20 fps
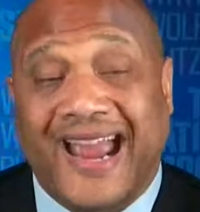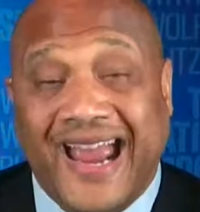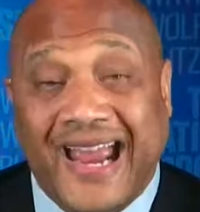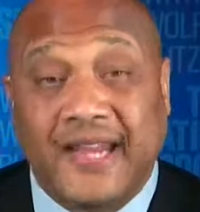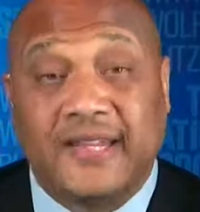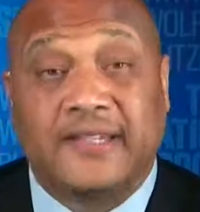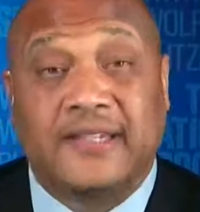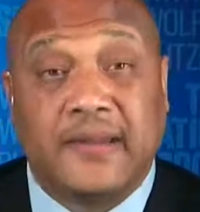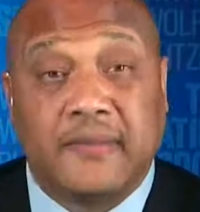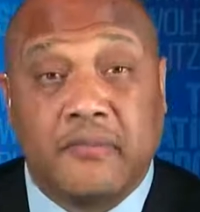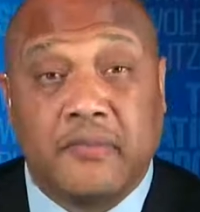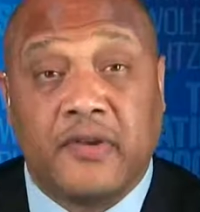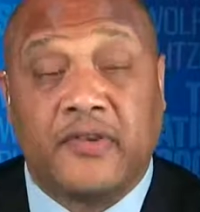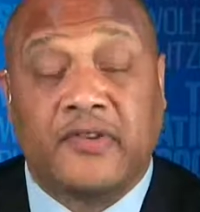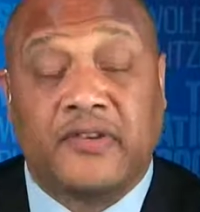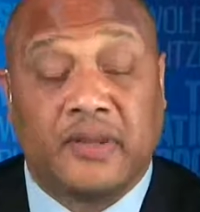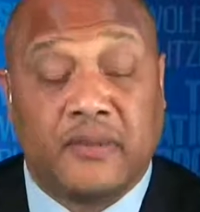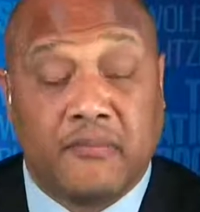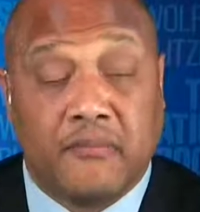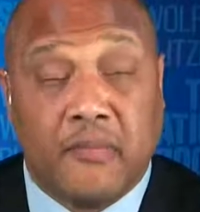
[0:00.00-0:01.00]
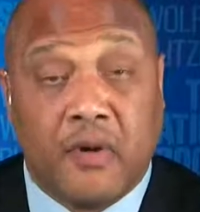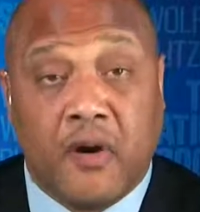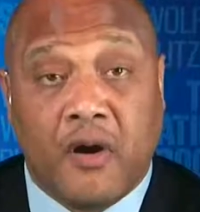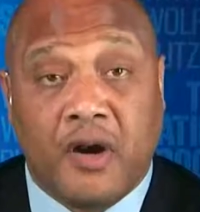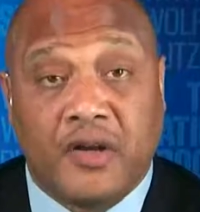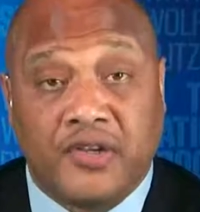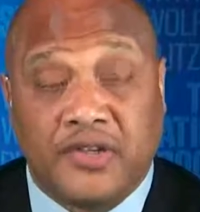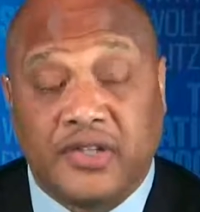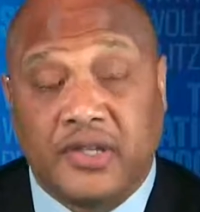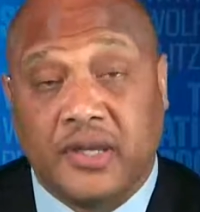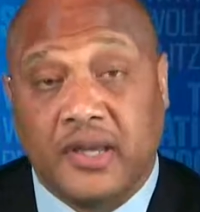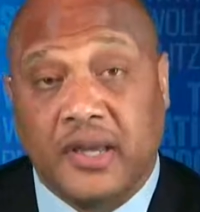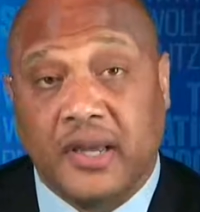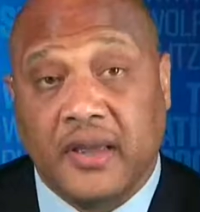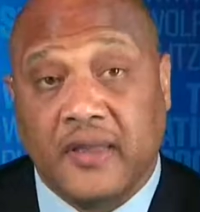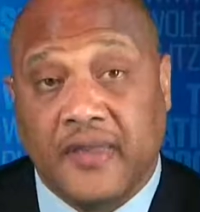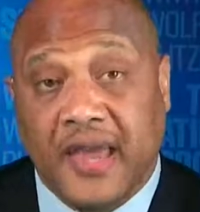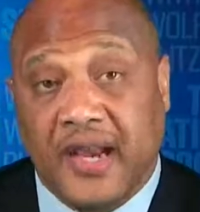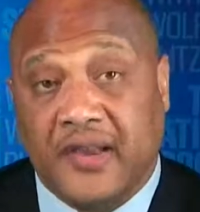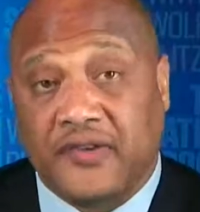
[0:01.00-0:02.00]
anti-Muslim march
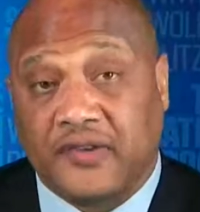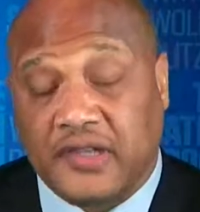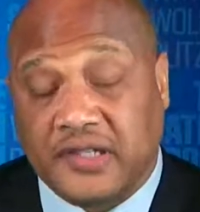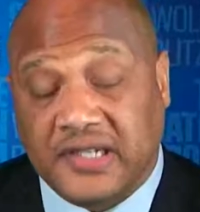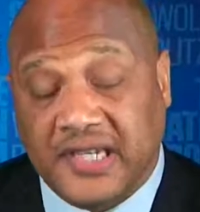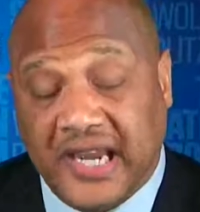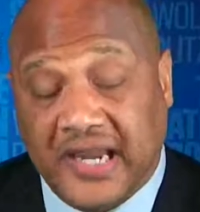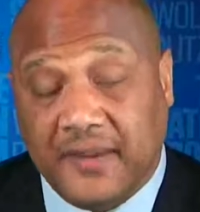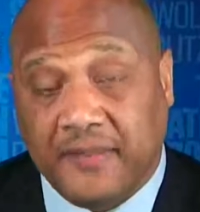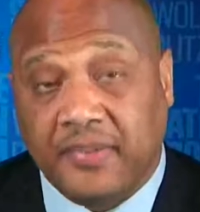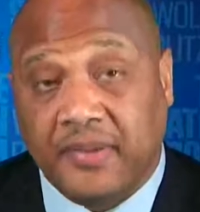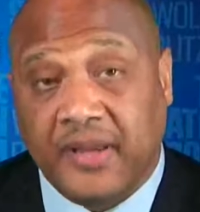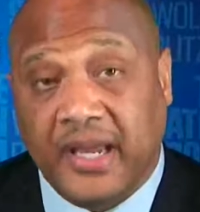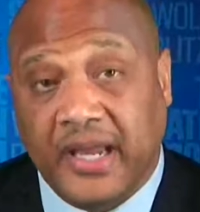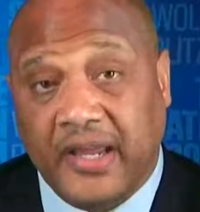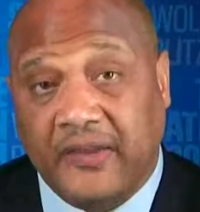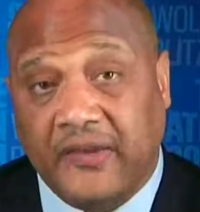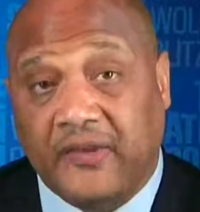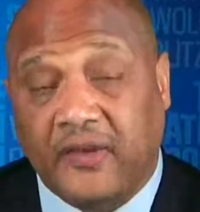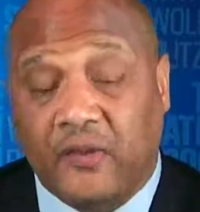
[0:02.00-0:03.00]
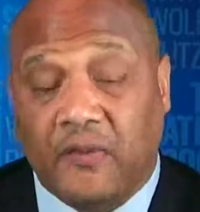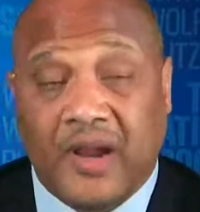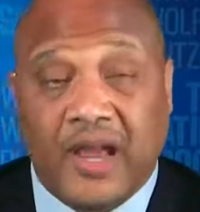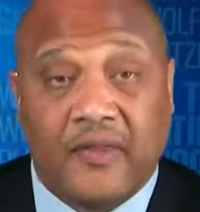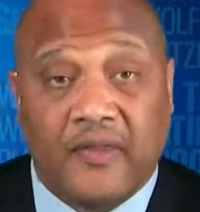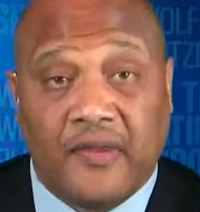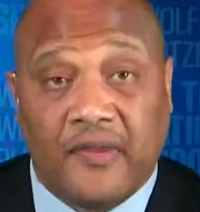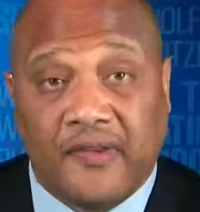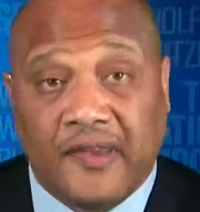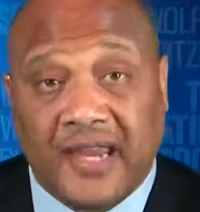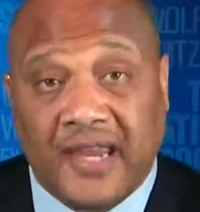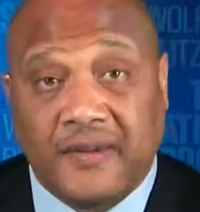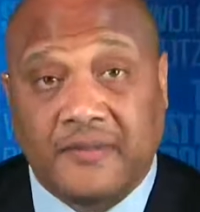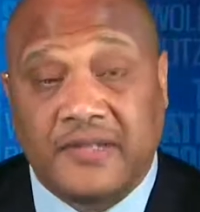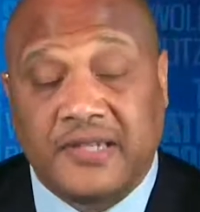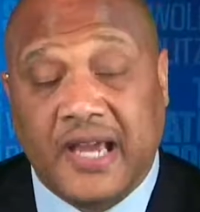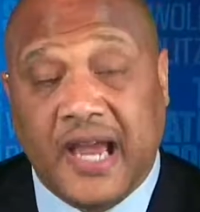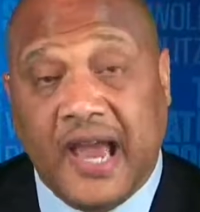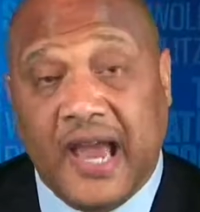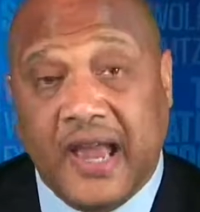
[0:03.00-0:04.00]
that is to take place around the
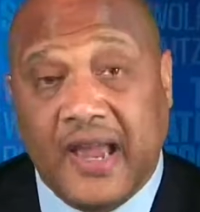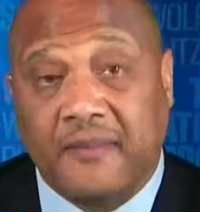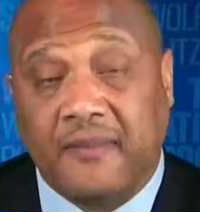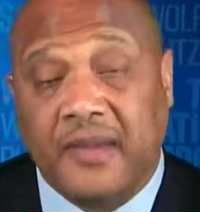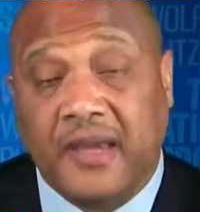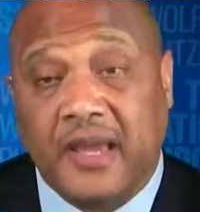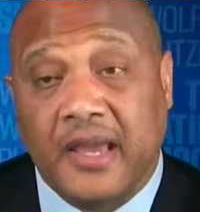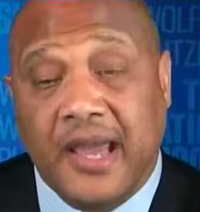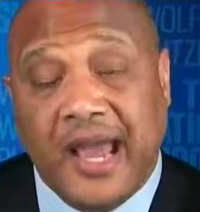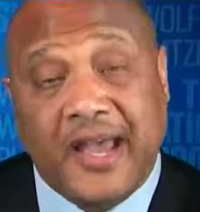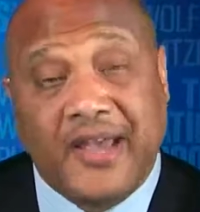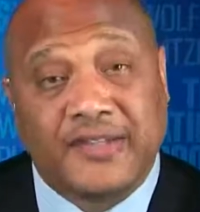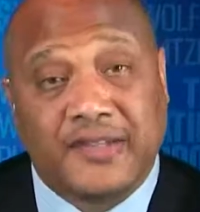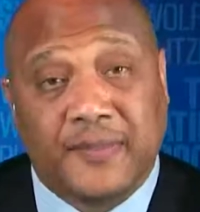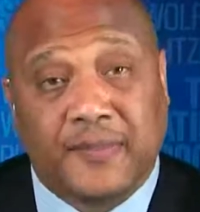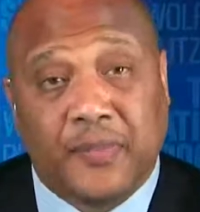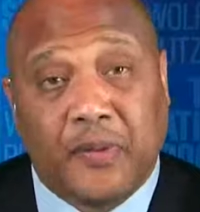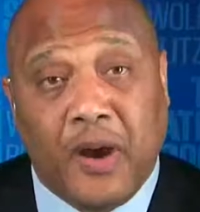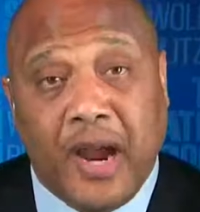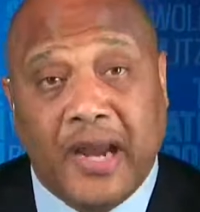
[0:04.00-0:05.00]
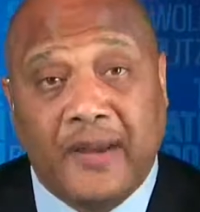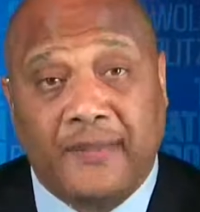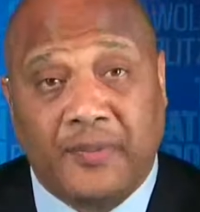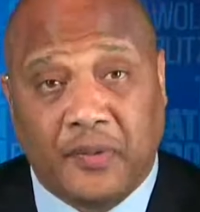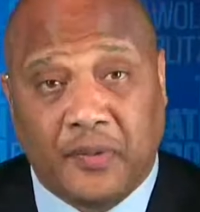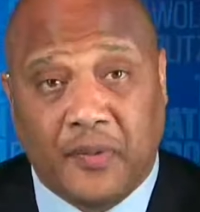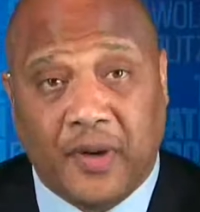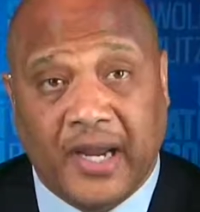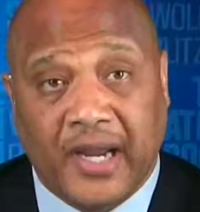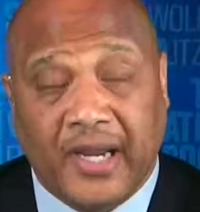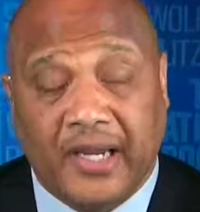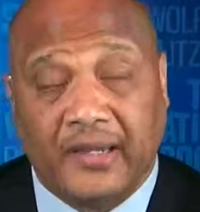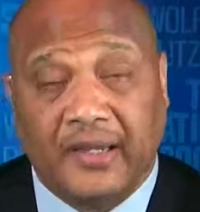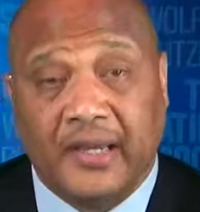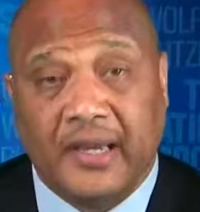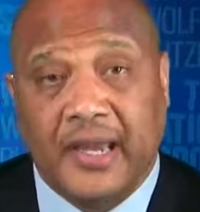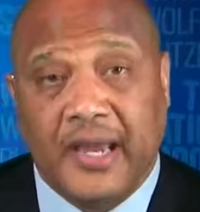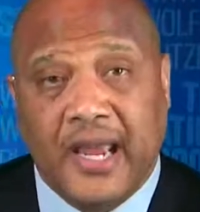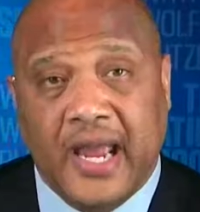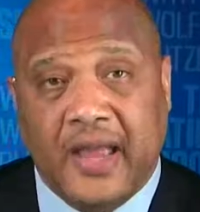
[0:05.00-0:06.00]
same time as the Pride Parade.